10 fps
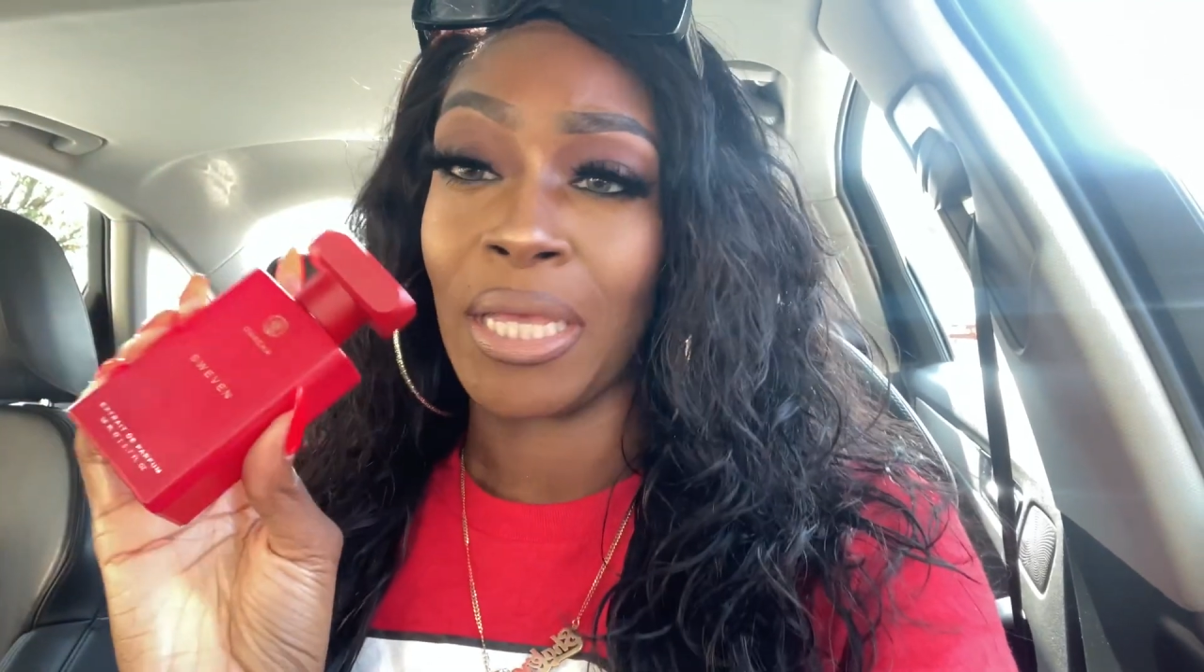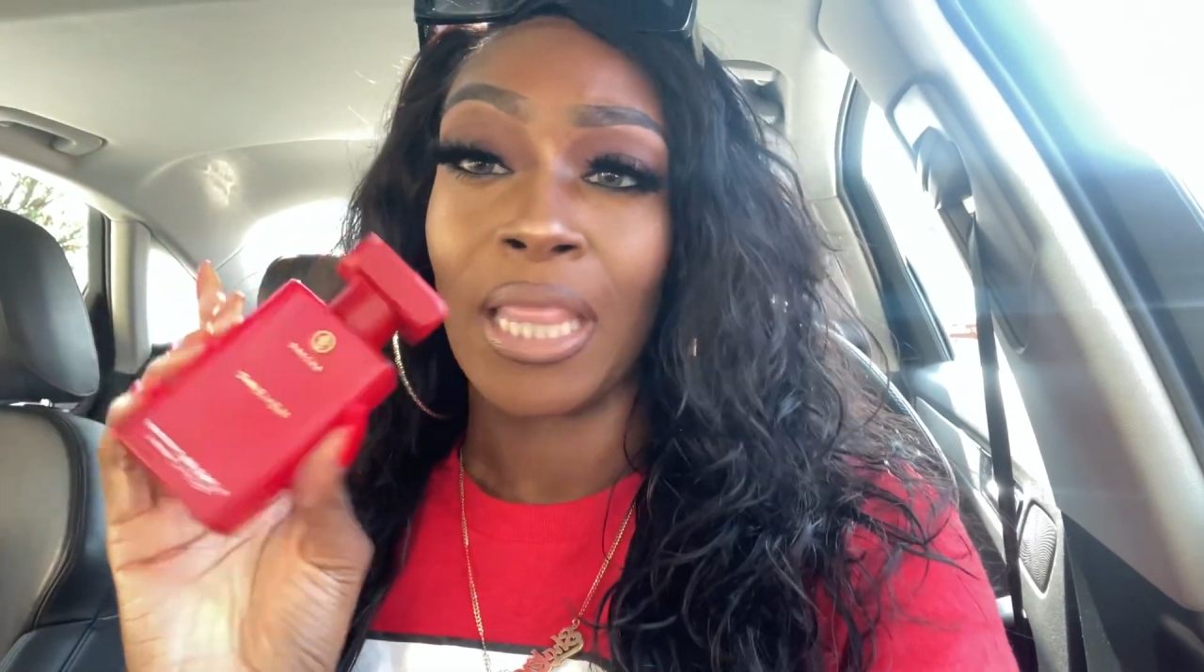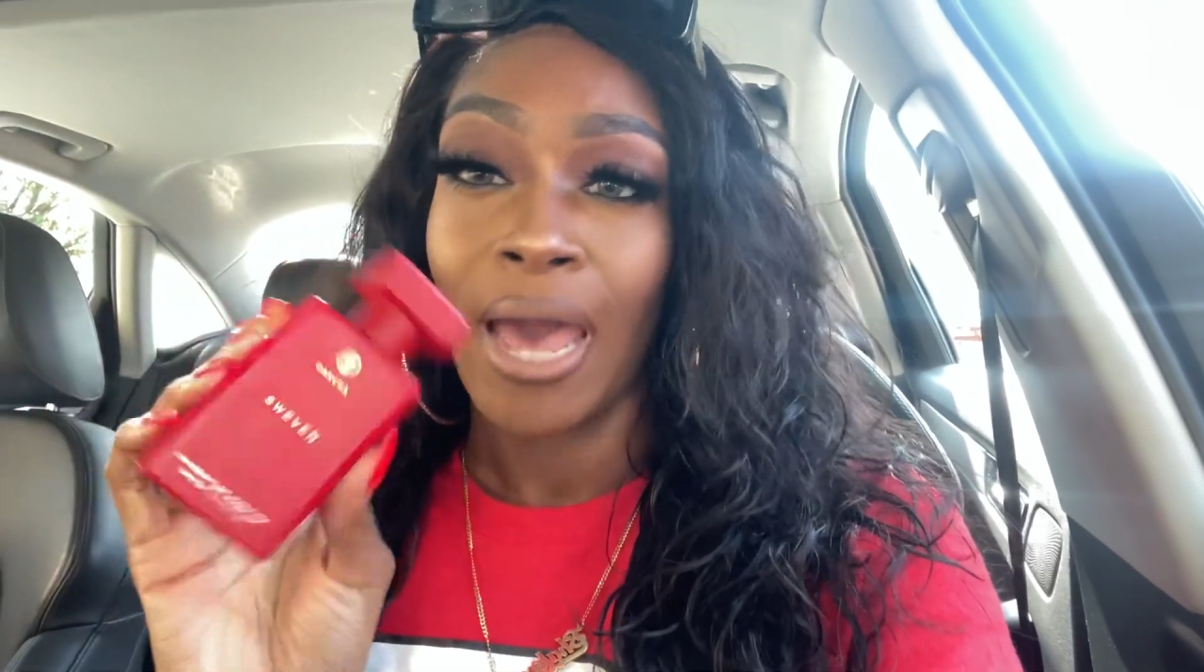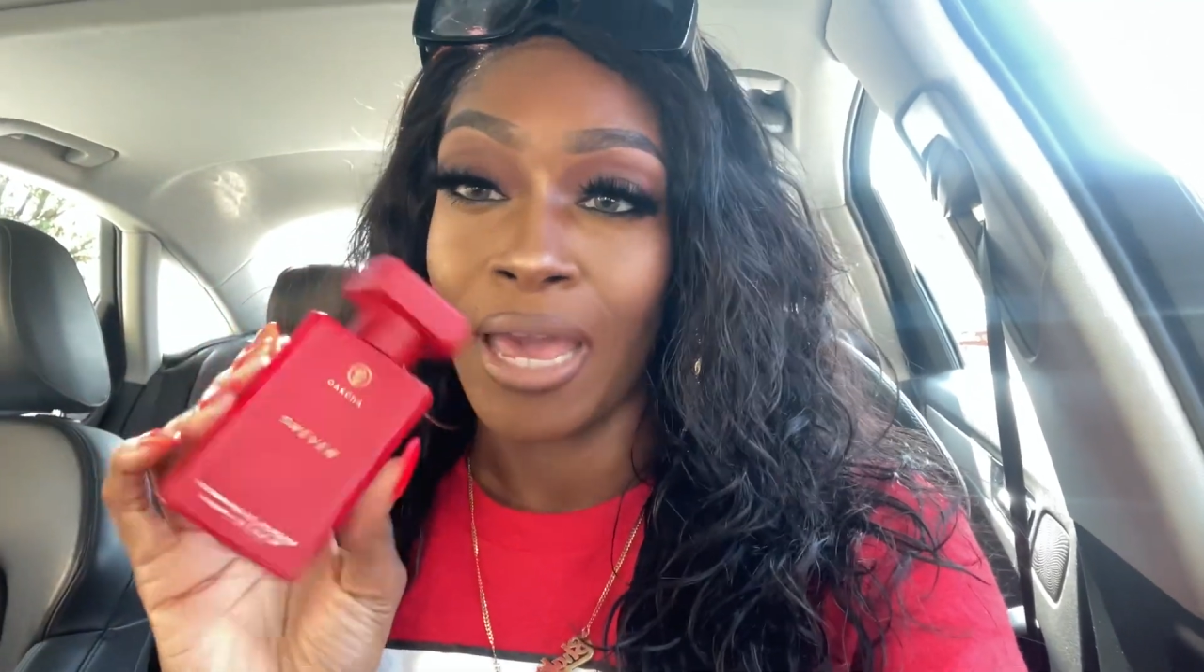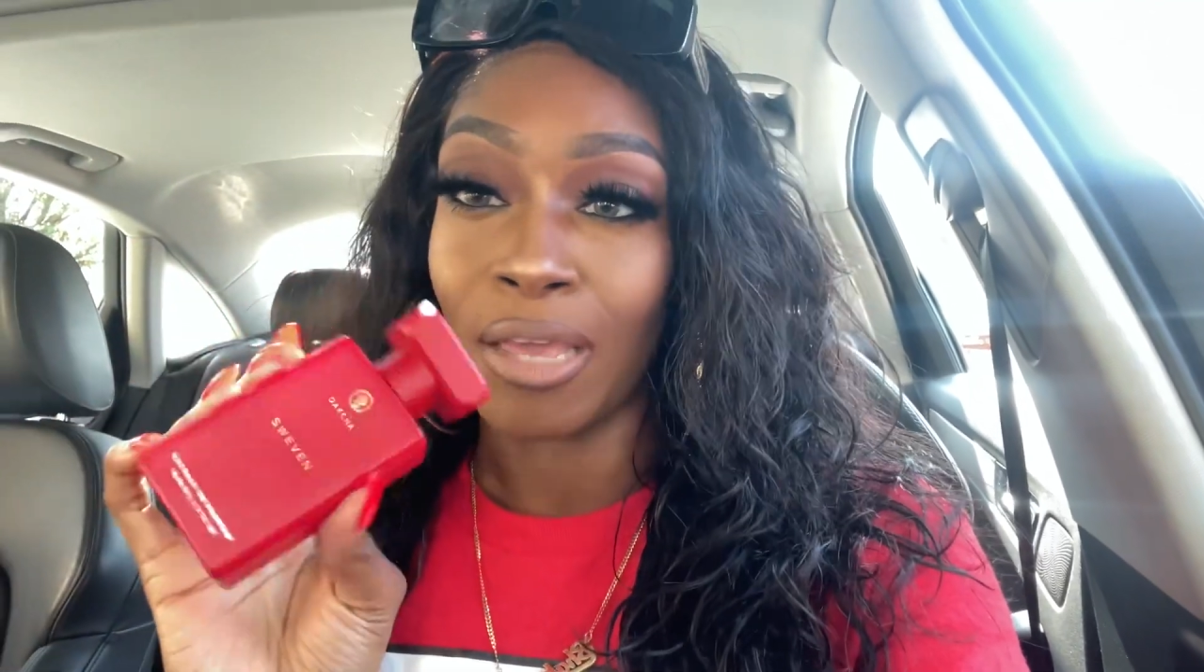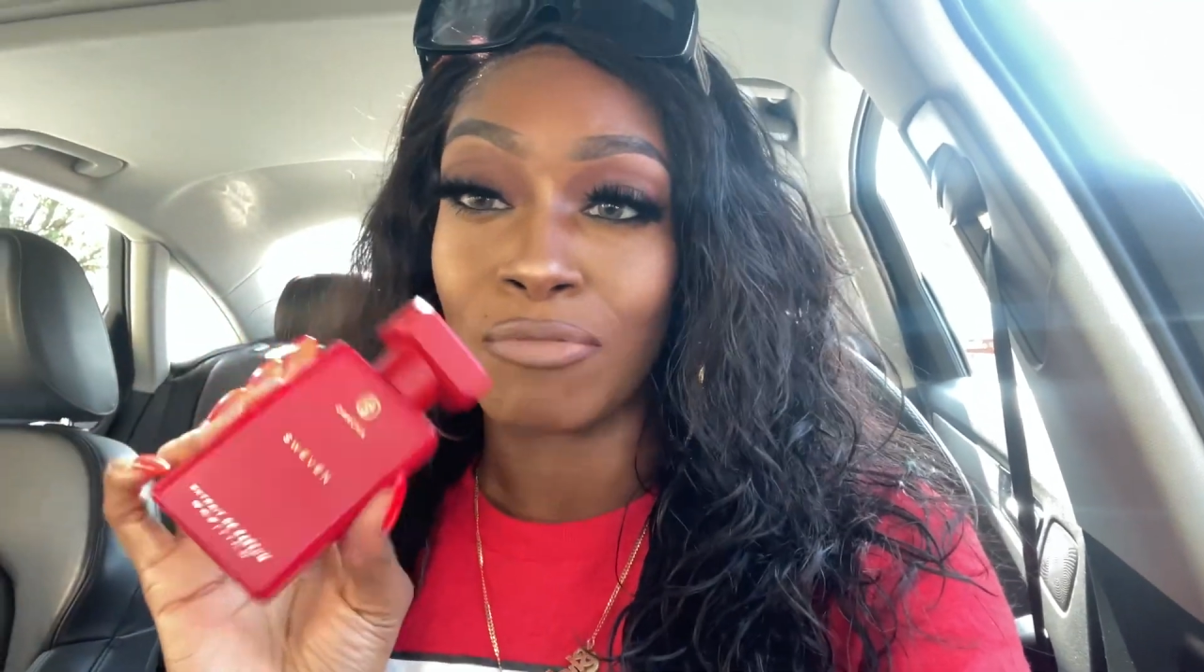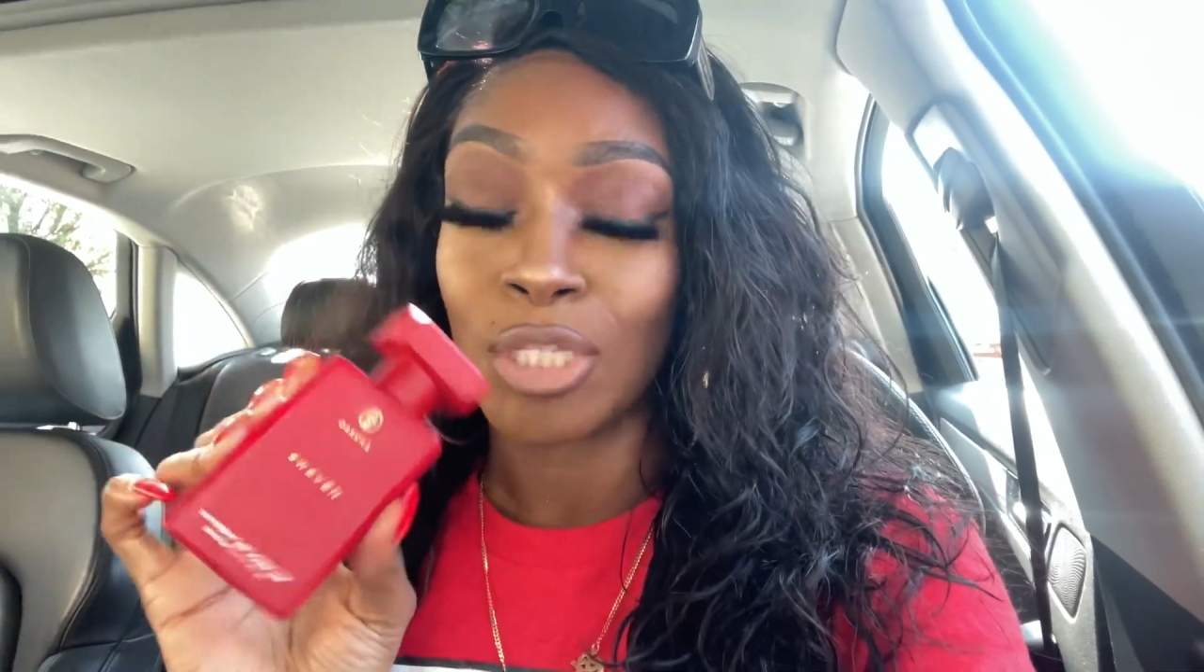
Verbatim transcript: me life